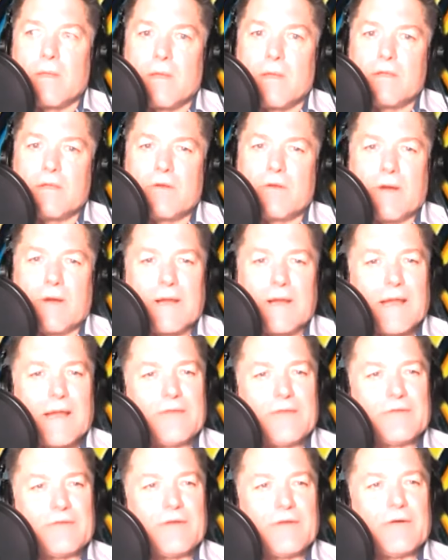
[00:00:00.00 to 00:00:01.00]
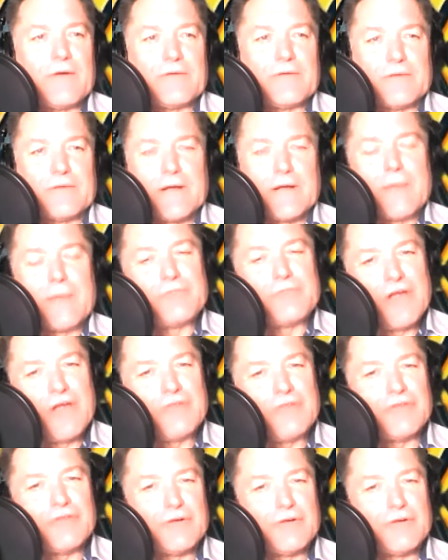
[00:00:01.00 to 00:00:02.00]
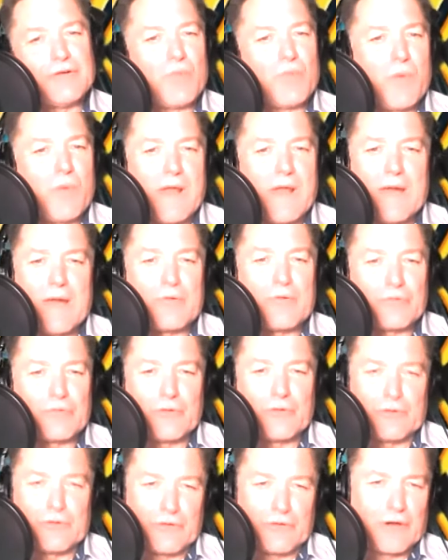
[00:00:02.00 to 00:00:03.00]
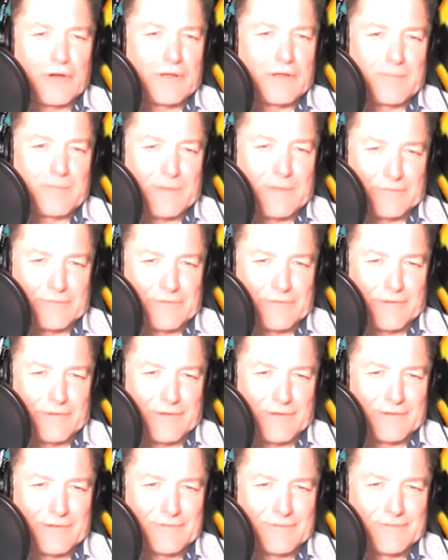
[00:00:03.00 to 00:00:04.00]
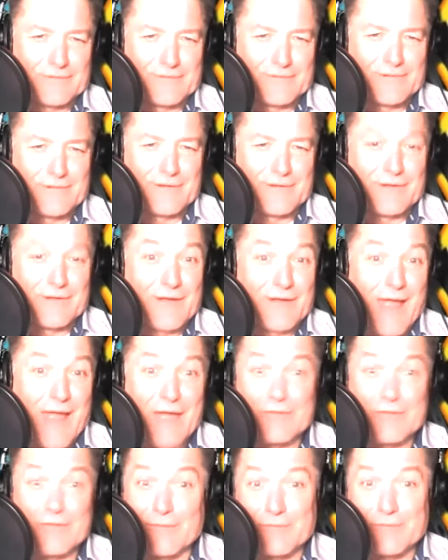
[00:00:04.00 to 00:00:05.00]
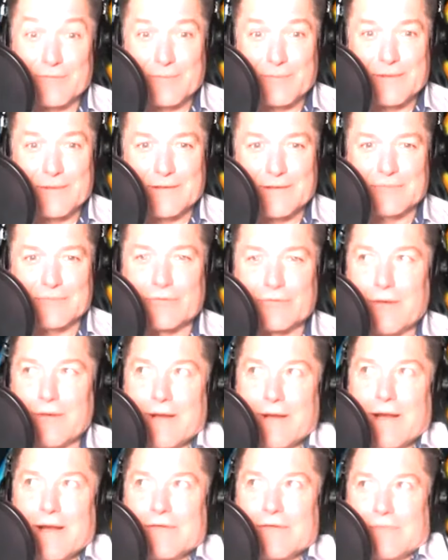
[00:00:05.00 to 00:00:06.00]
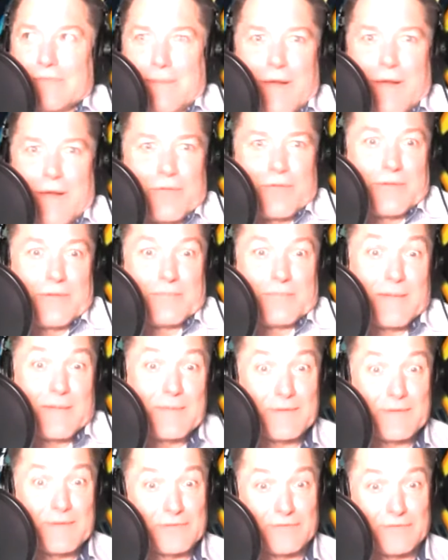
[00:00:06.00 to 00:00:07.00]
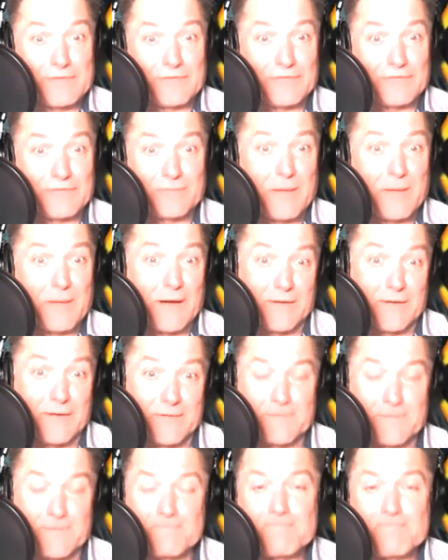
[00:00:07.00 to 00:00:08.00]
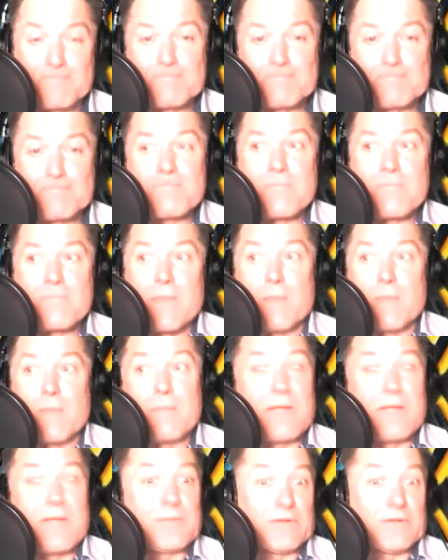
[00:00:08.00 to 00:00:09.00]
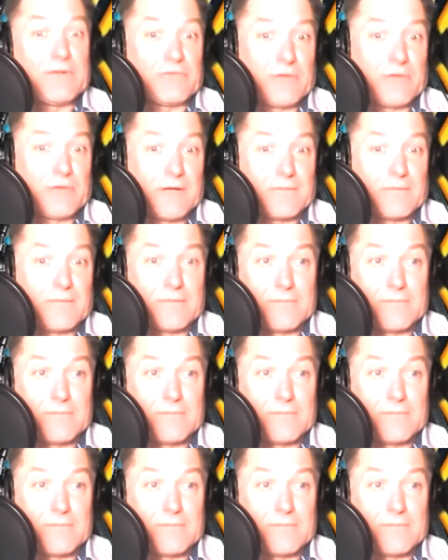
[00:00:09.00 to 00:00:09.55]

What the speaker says: It's interesting. I'm changing what I was going to talk about tonight as I'm speaking. So I somehow think maybe this is inspired. Maybe it's not.